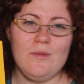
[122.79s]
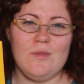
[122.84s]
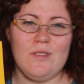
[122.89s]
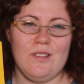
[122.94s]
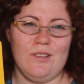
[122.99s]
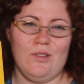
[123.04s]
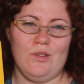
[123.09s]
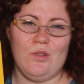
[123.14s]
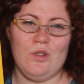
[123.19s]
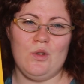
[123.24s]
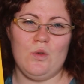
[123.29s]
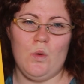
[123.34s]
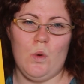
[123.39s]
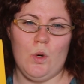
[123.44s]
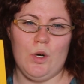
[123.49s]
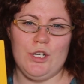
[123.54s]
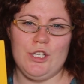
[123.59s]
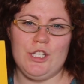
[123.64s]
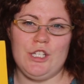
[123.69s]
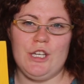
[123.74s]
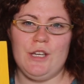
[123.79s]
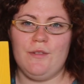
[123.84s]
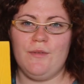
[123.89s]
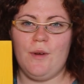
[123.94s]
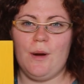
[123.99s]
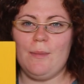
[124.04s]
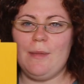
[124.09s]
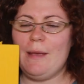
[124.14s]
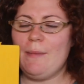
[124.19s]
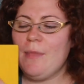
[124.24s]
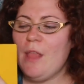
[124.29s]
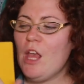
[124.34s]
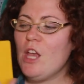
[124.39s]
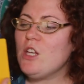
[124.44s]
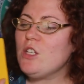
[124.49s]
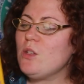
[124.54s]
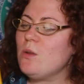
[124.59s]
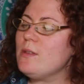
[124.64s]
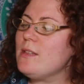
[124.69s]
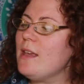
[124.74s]
It was a little too orangey for me.
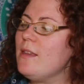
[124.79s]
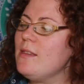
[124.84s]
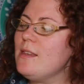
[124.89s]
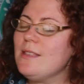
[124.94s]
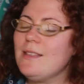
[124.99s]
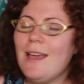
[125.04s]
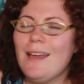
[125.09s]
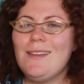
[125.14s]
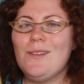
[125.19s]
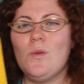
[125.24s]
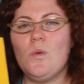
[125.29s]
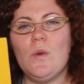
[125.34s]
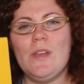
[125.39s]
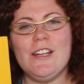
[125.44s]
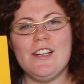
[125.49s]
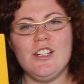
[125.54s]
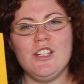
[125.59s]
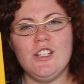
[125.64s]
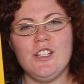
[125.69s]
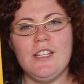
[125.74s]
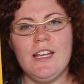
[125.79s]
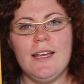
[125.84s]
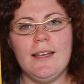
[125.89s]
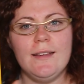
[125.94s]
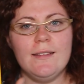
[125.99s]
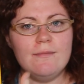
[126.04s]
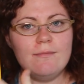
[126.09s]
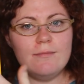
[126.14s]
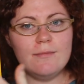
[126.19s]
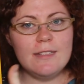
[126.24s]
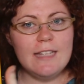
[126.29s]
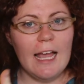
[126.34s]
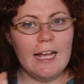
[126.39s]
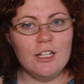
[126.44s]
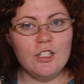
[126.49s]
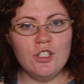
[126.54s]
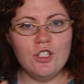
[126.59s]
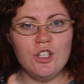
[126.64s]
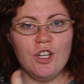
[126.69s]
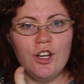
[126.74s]
So it's got this kind of weird
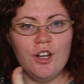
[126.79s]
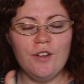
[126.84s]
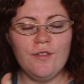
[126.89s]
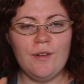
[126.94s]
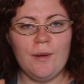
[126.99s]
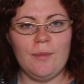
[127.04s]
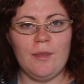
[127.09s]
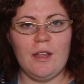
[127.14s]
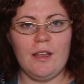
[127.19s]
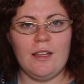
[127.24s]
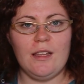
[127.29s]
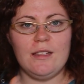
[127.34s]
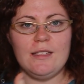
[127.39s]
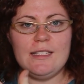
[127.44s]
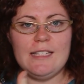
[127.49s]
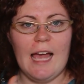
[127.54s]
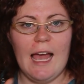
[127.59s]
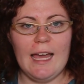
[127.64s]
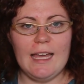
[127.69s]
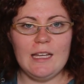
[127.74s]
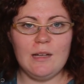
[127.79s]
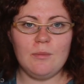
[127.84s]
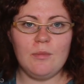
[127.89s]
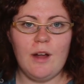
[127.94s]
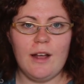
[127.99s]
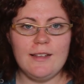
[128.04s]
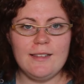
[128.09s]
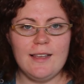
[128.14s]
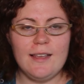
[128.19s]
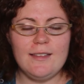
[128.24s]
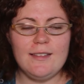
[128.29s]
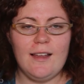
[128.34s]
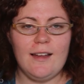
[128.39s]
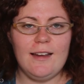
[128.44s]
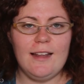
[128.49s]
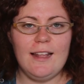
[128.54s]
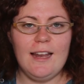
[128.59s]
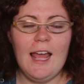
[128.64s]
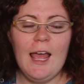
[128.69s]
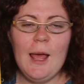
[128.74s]
texture from the dyeing process
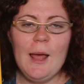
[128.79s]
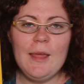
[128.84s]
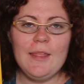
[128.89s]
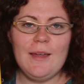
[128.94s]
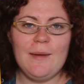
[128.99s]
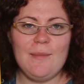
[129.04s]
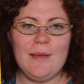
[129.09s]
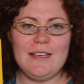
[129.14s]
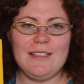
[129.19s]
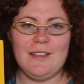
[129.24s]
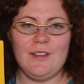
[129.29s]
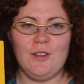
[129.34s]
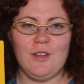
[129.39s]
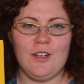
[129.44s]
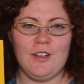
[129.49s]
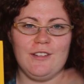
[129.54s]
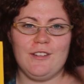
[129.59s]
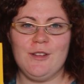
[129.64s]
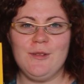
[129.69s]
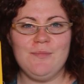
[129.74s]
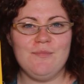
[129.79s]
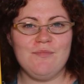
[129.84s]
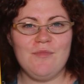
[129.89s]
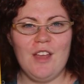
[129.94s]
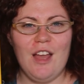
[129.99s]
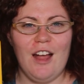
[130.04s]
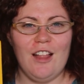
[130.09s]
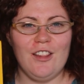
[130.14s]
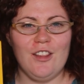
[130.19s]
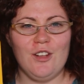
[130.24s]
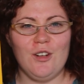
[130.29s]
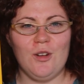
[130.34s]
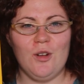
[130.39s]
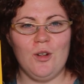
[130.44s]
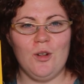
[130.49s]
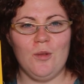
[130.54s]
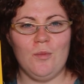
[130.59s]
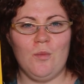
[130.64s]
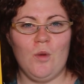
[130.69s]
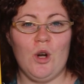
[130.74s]
on it that makes it look a
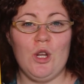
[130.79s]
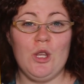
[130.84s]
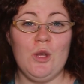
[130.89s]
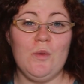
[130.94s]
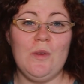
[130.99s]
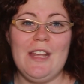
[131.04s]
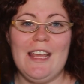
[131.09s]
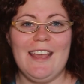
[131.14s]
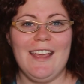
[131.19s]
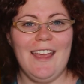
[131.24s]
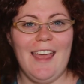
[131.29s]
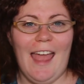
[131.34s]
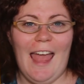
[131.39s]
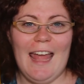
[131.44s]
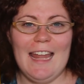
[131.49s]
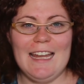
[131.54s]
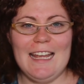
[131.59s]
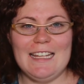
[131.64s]
little more unique and